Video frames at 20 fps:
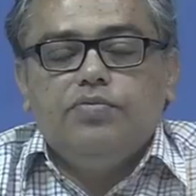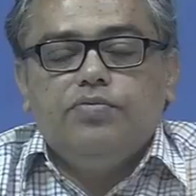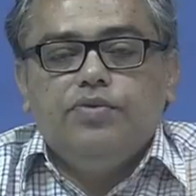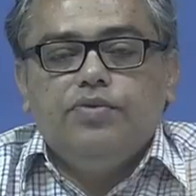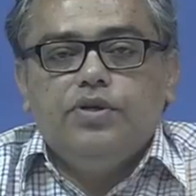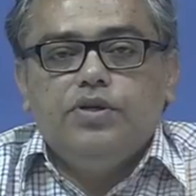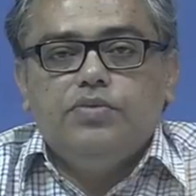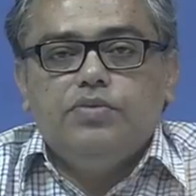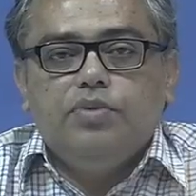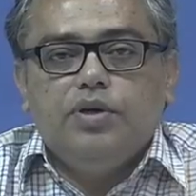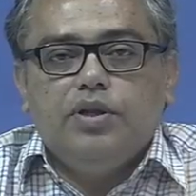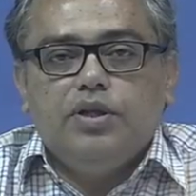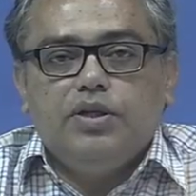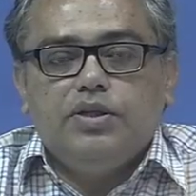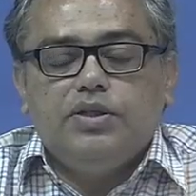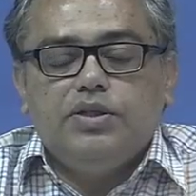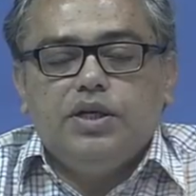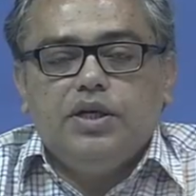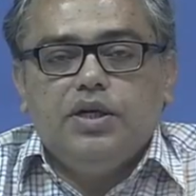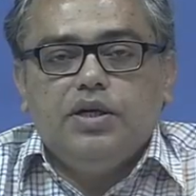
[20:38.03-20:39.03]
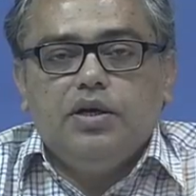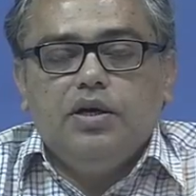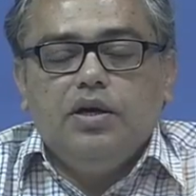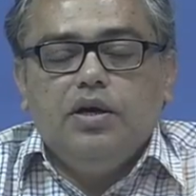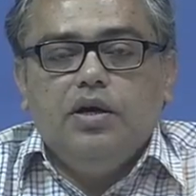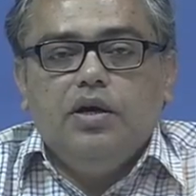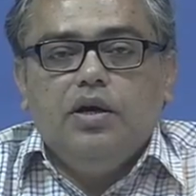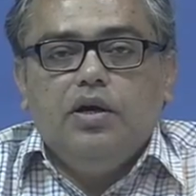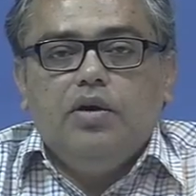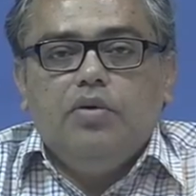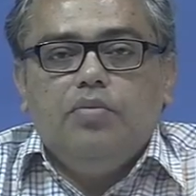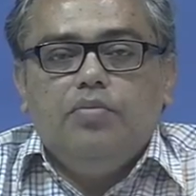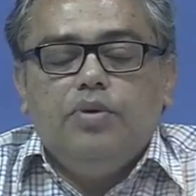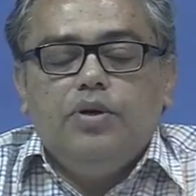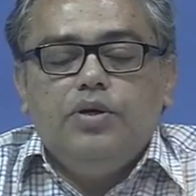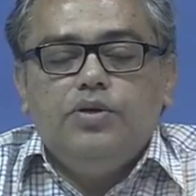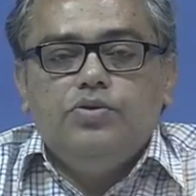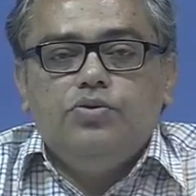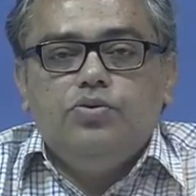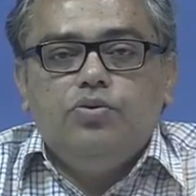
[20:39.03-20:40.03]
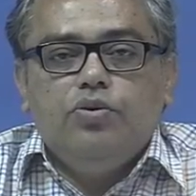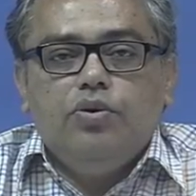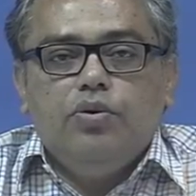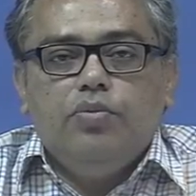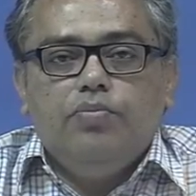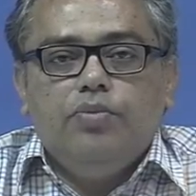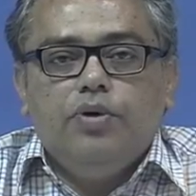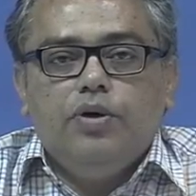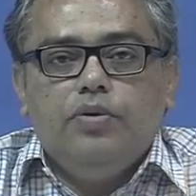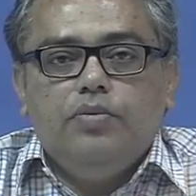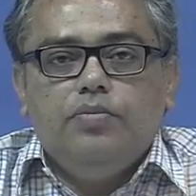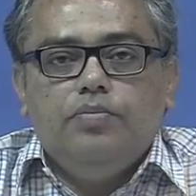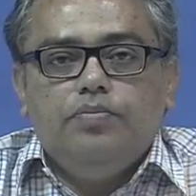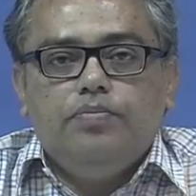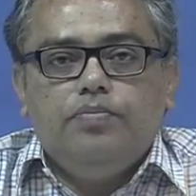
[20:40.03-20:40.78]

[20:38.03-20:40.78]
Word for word: fees by the check. Please do remember